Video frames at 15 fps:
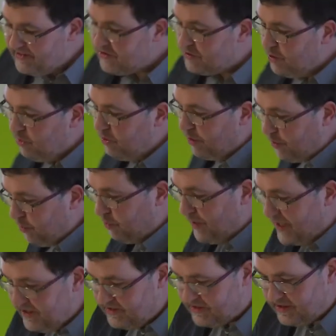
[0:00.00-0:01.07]
it's no longer
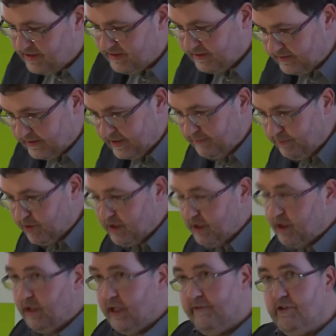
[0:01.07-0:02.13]
waste, uh, eh, but eh,
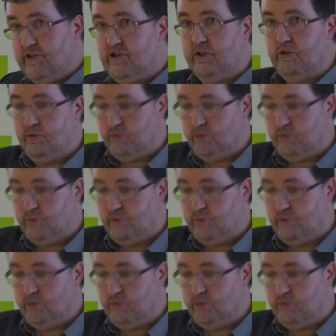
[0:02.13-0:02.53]
if it's a